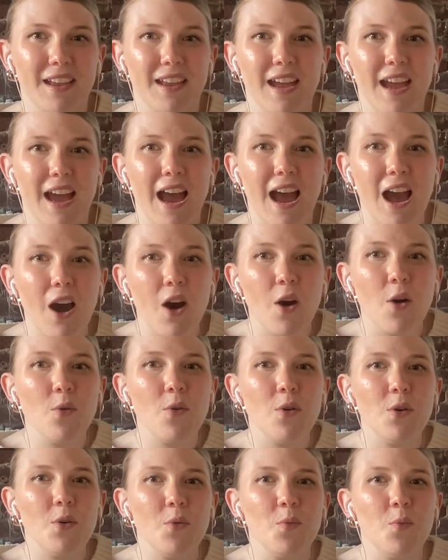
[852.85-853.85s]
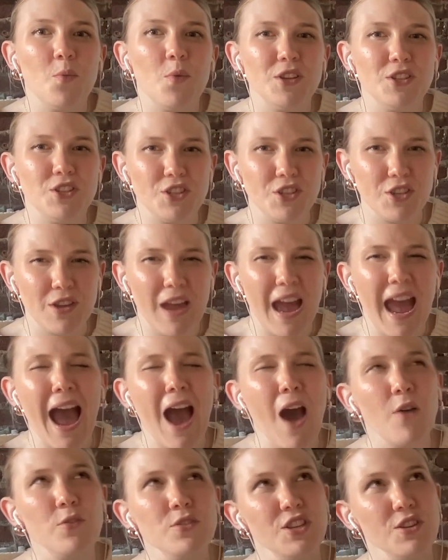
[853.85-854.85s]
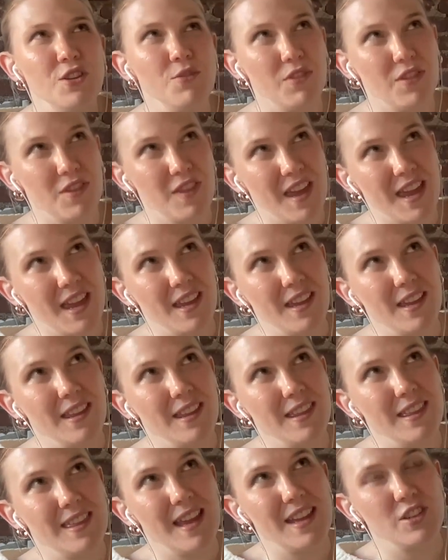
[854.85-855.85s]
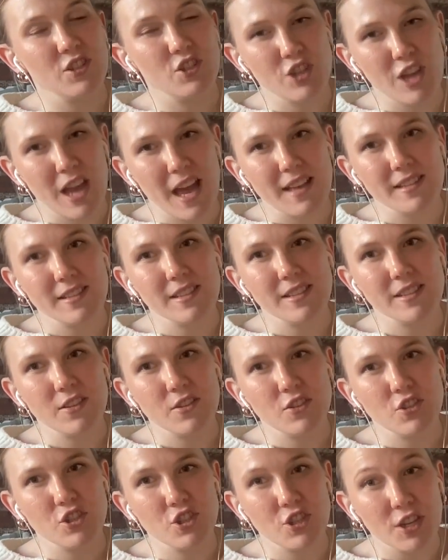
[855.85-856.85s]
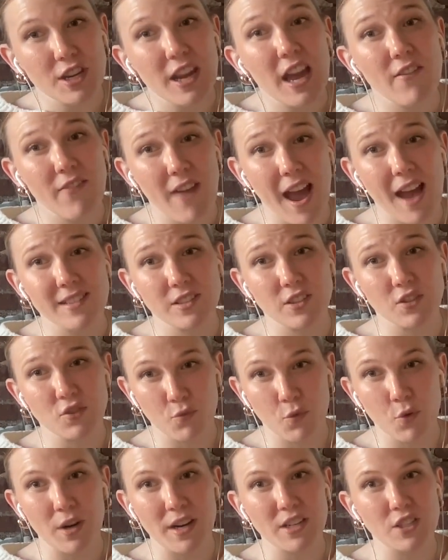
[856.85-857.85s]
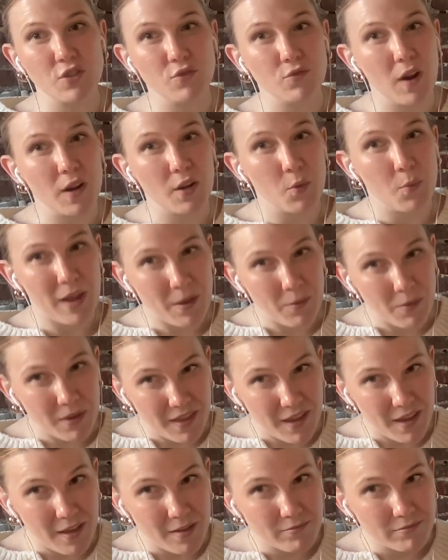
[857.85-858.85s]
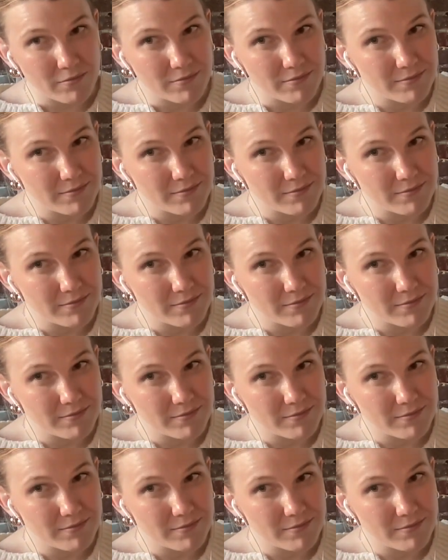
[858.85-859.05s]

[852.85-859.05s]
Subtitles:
how do you think that Jess should have asked Rory to run away with him?